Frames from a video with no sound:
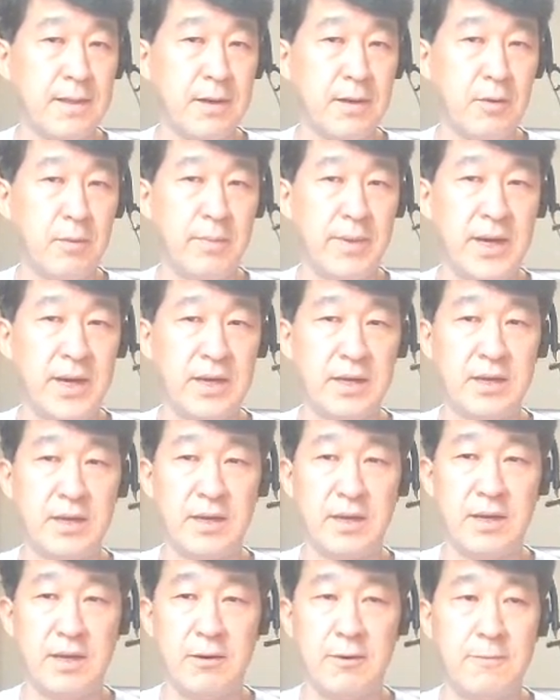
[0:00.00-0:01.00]
Go back
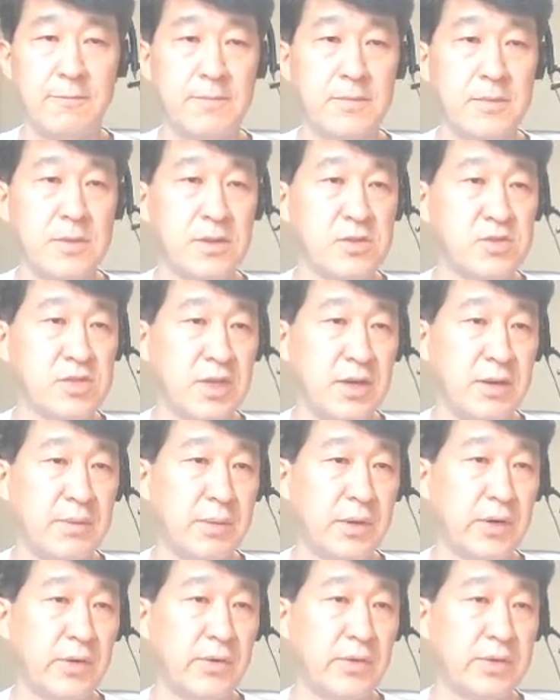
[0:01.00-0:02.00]
in here. So I'm
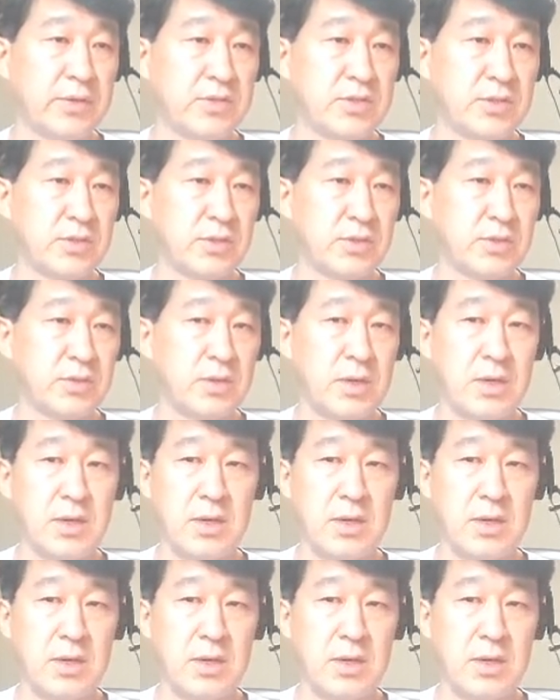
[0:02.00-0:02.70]
going to